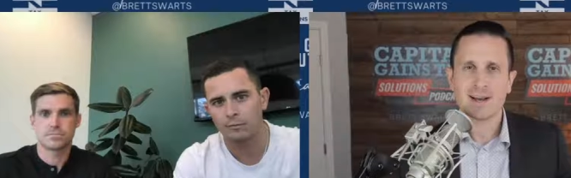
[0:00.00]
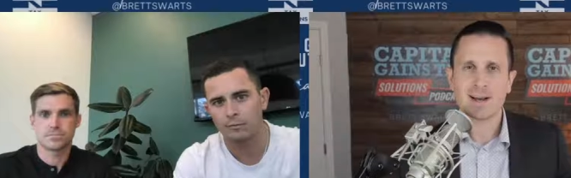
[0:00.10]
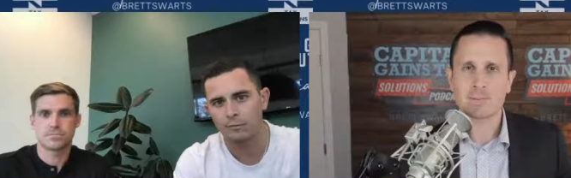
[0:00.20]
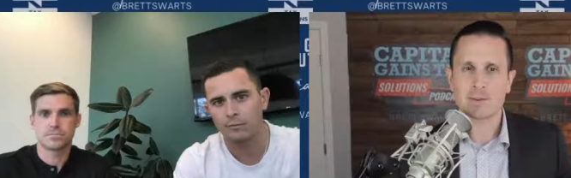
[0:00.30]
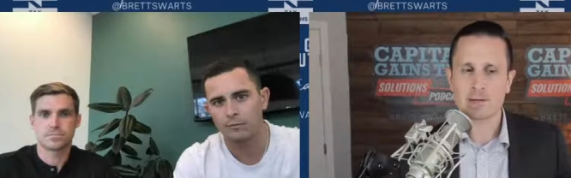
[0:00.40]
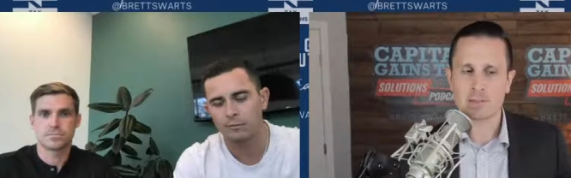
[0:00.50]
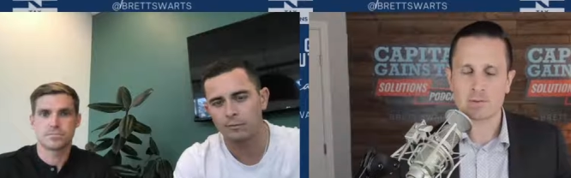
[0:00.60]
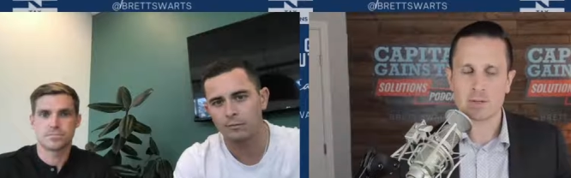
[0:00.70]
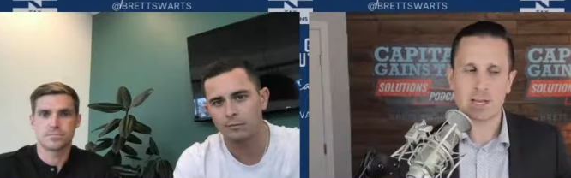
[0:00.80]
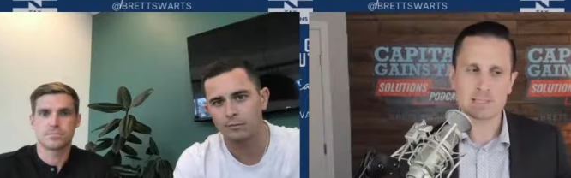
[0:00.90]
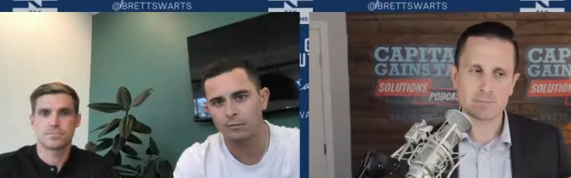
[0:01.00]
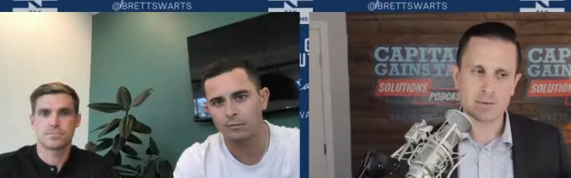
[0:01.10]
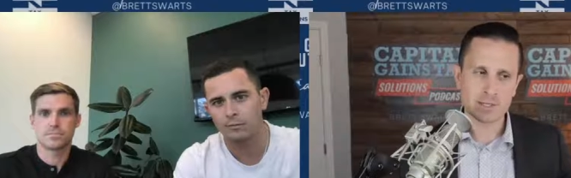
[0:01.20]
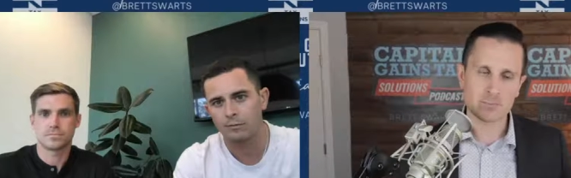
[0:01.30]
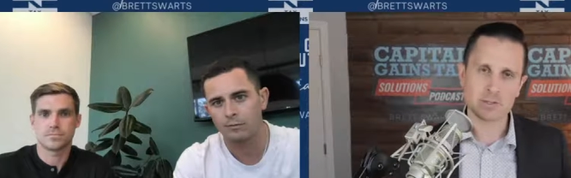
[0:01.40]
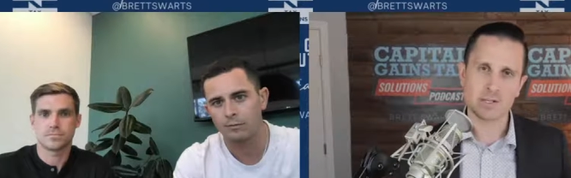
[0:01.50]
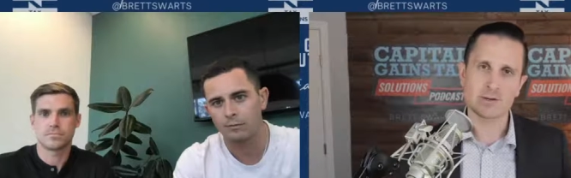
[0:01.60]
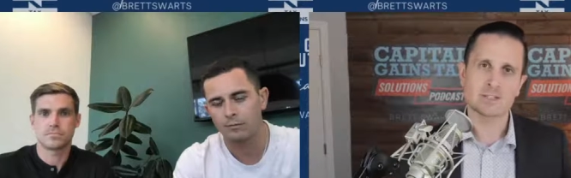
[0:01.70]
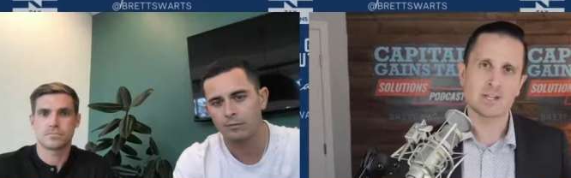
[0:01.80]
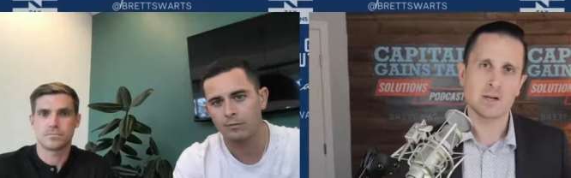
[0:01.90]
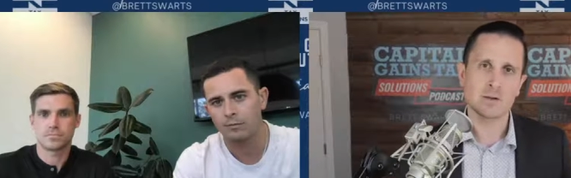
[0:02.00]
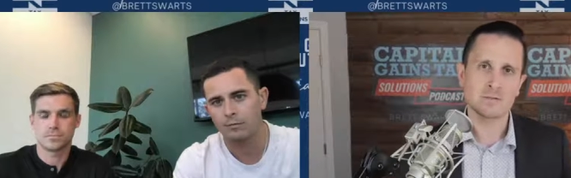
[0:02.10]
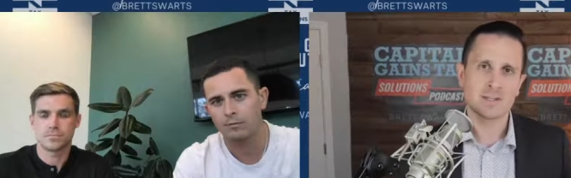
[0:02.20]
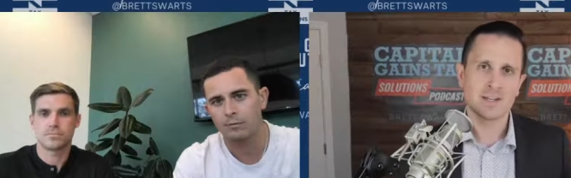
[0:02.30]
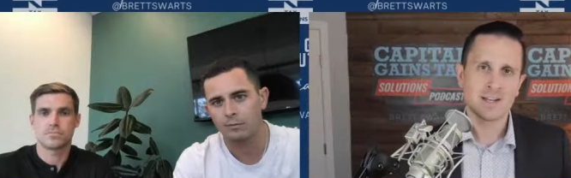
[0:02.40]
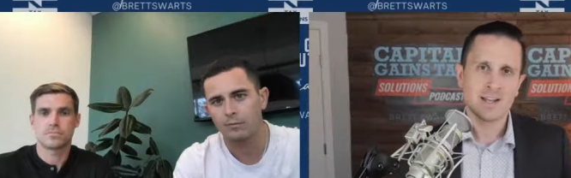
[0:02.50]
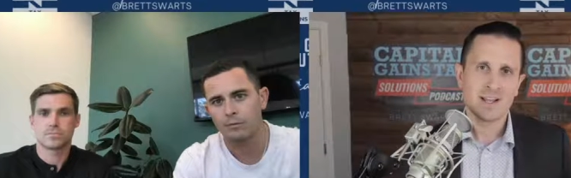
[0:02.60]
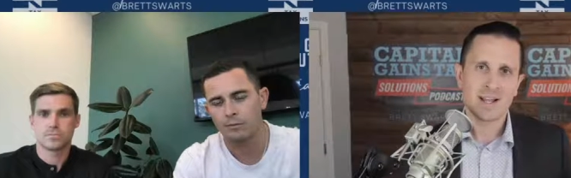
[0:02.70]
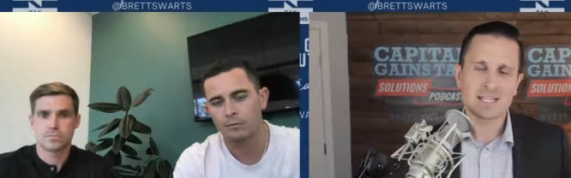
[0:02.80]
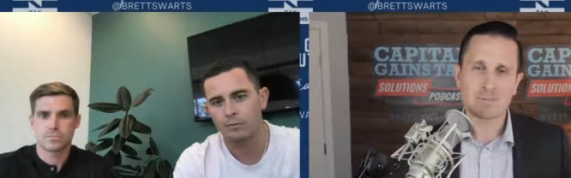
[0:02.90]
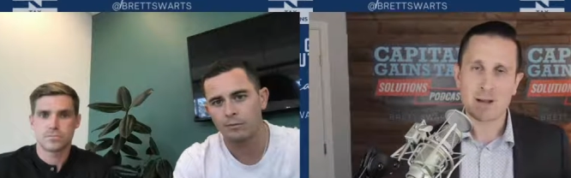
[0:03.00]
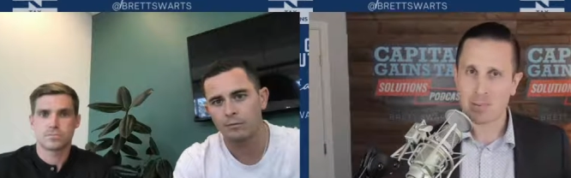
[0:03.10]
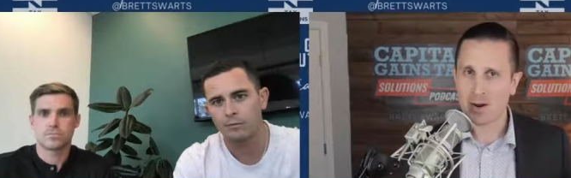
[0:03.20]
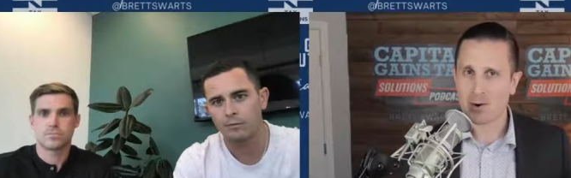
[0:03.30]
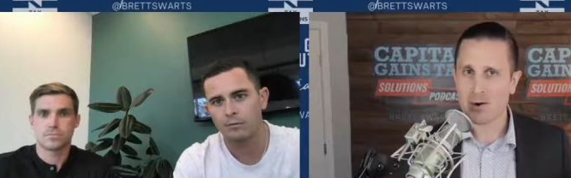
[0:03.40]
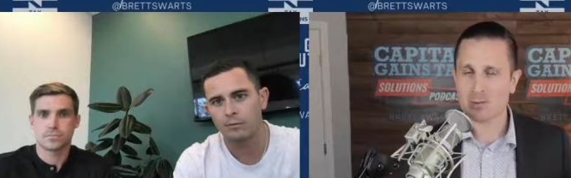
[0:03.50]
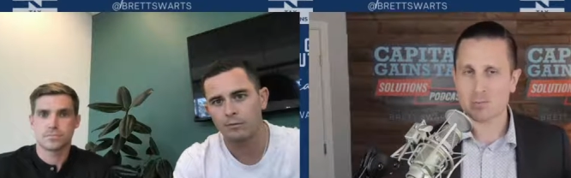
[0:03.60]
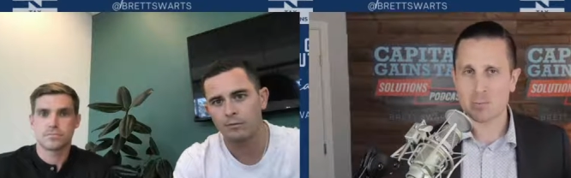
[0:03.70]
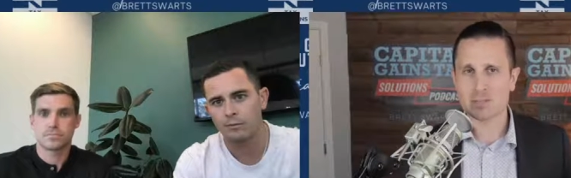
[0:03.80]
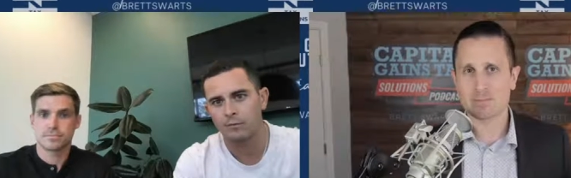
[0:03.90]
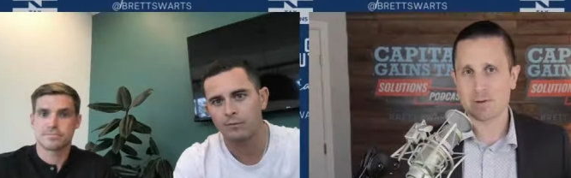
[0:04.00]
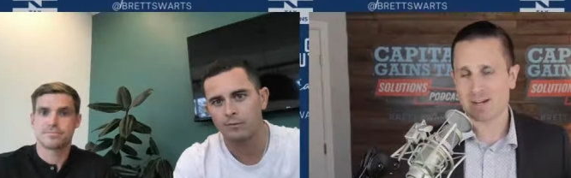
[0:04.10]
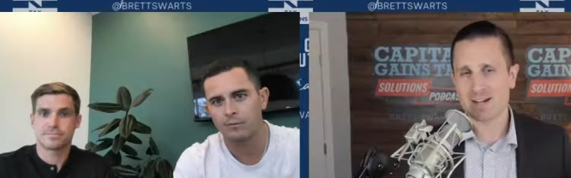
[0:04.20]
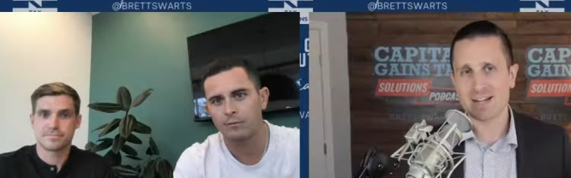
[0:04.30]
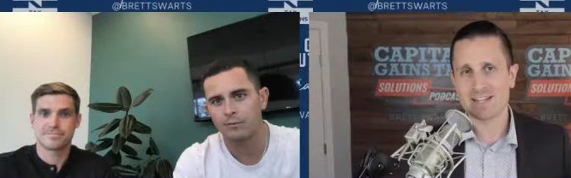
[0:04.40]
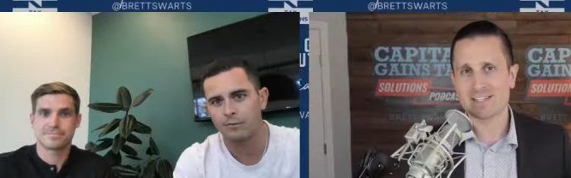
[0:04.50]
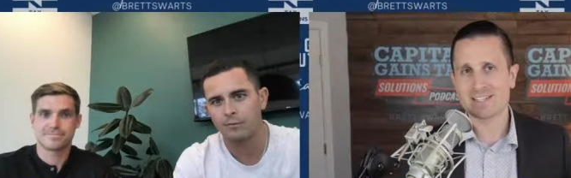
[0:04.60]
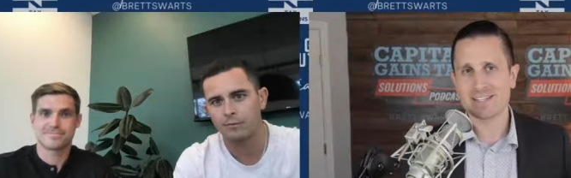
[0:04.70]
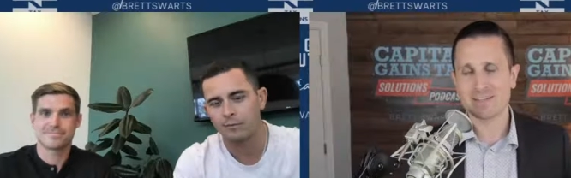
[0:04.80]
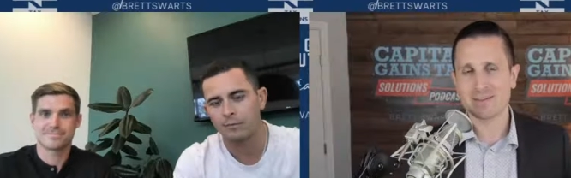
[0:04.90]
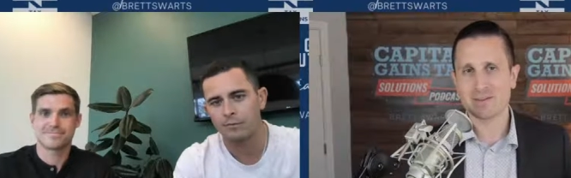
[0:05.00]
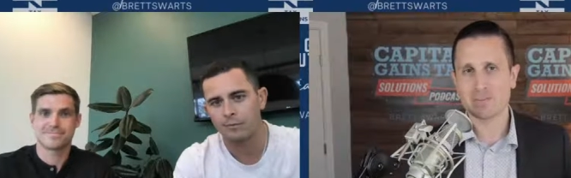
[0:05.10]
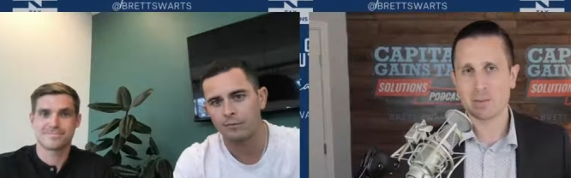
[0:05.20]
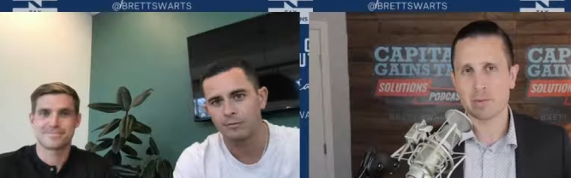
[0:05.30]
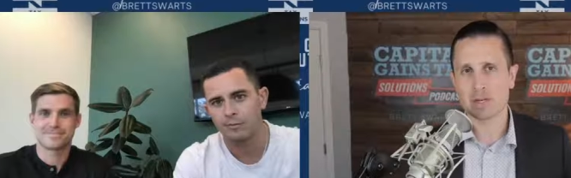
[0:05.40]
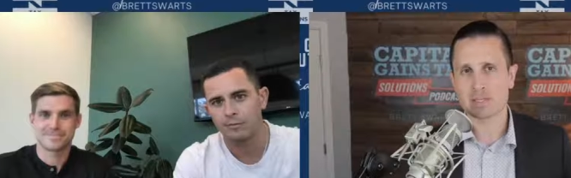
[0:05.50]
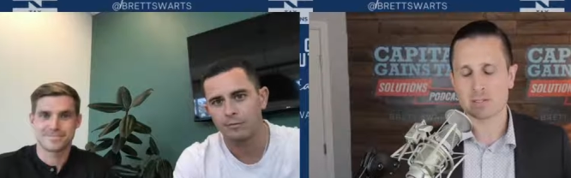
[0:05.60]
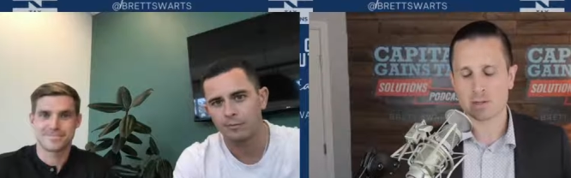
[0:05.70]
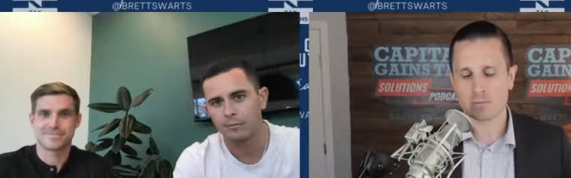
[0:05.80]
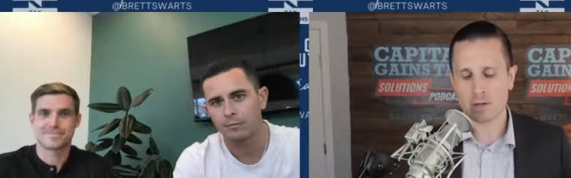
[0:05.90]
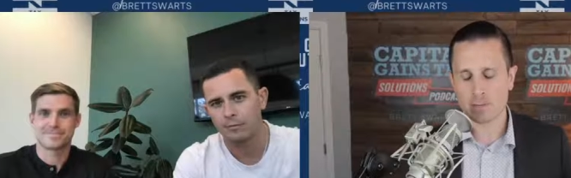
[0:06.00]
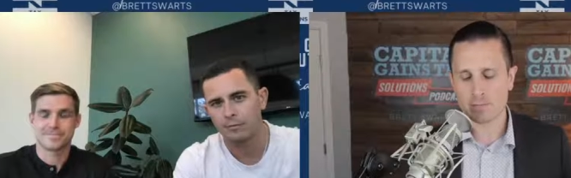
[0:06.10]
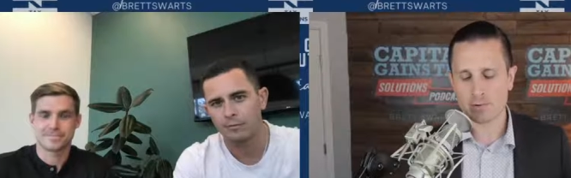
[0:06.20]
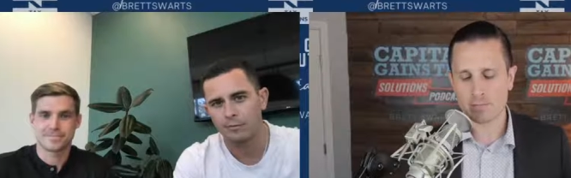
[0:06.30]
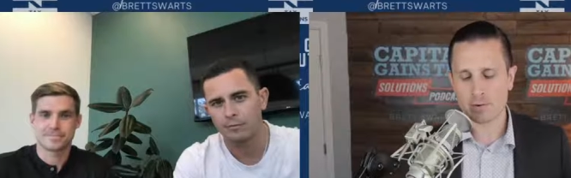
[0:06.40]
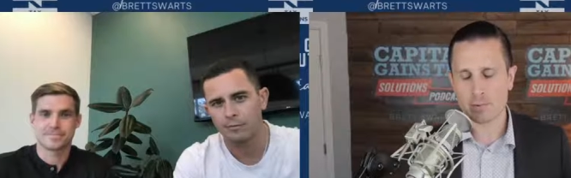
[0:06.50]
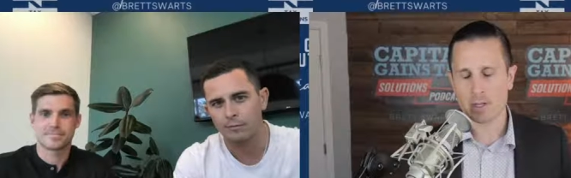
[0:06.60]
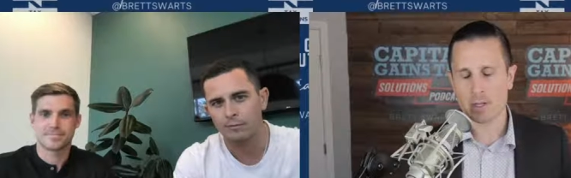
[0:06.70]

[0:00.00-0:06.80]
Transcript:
Speaker 1: I'm curious if you guys invest in real estate yourselves that's my background. where most of my clients and the, and the people that I serve come come from.